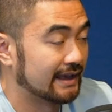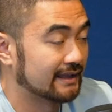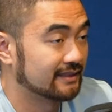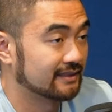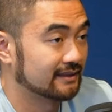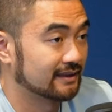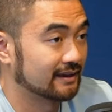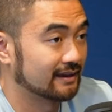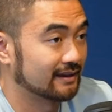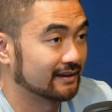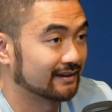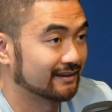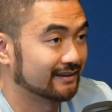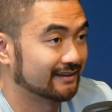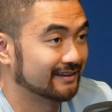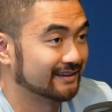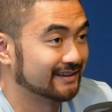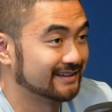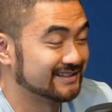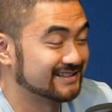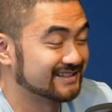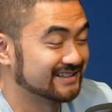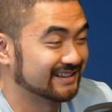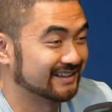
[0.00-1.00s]
think
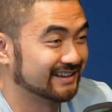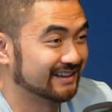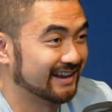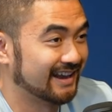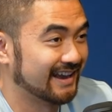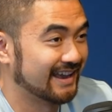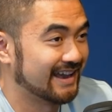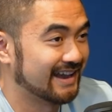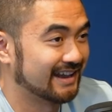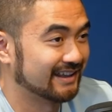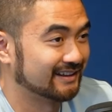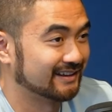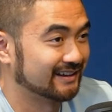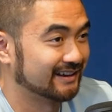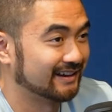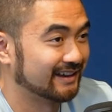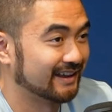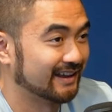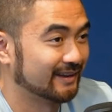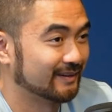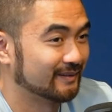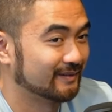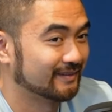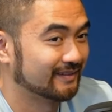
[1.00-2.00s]
I had
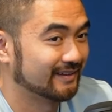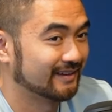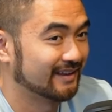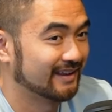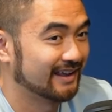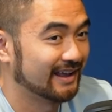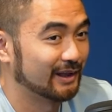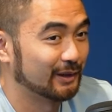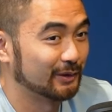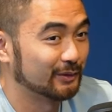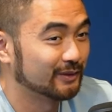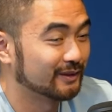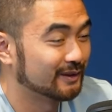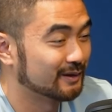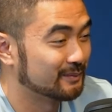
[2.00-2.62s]
a healthy